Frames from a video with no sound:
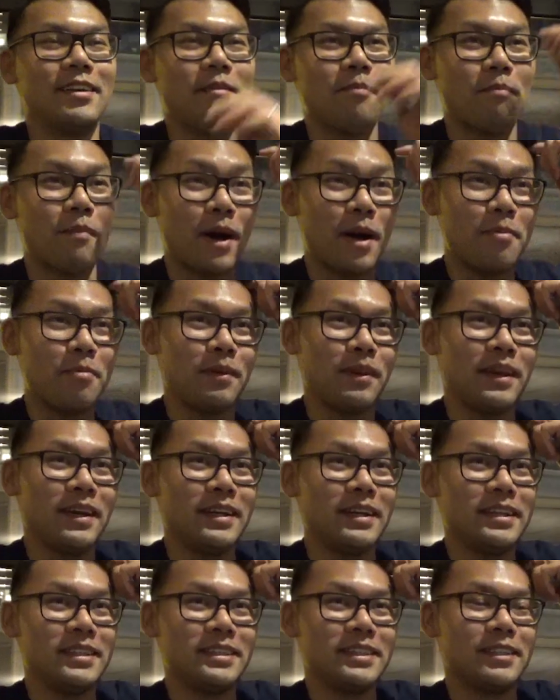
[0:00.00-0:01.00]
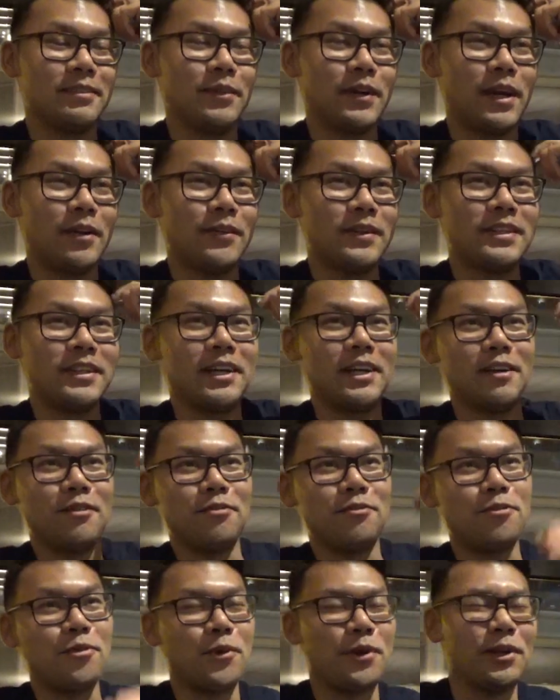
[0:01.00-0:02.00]
my plan is, when I retire at
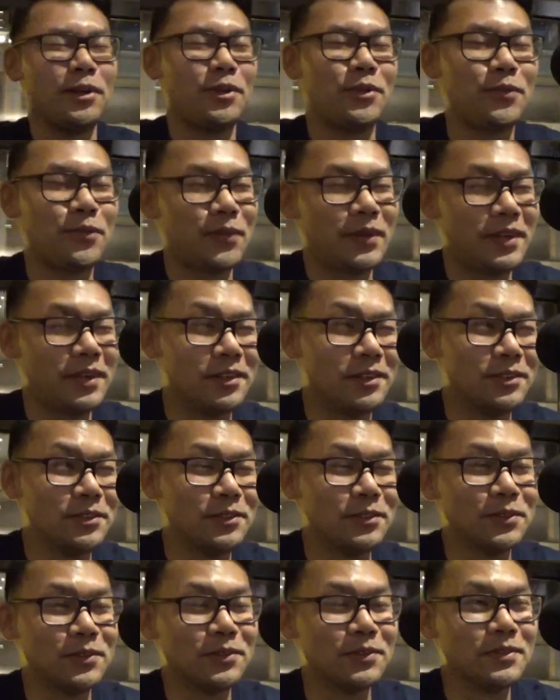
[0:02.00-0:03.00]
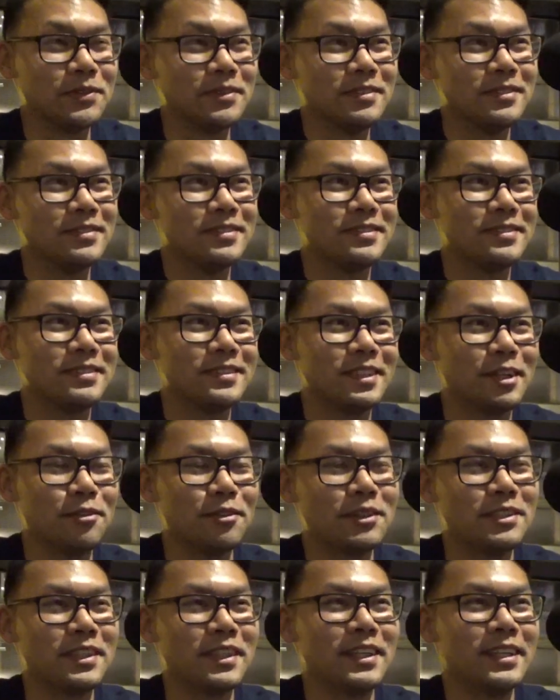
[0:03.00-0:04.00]
43 years old, give
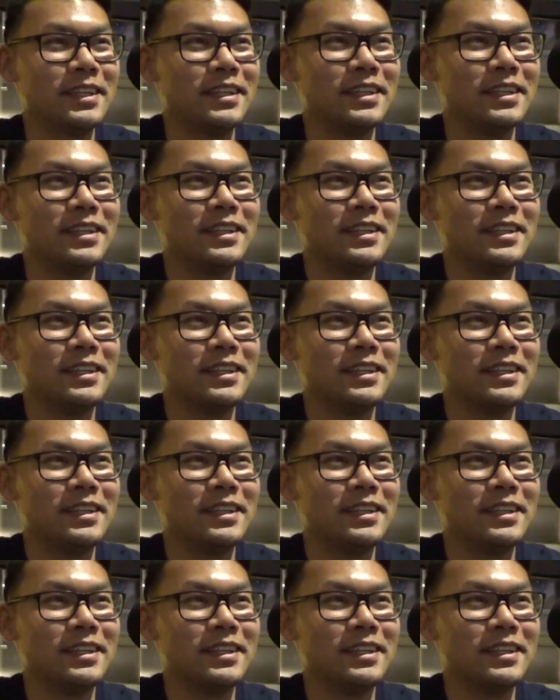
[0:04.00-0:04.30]
or take,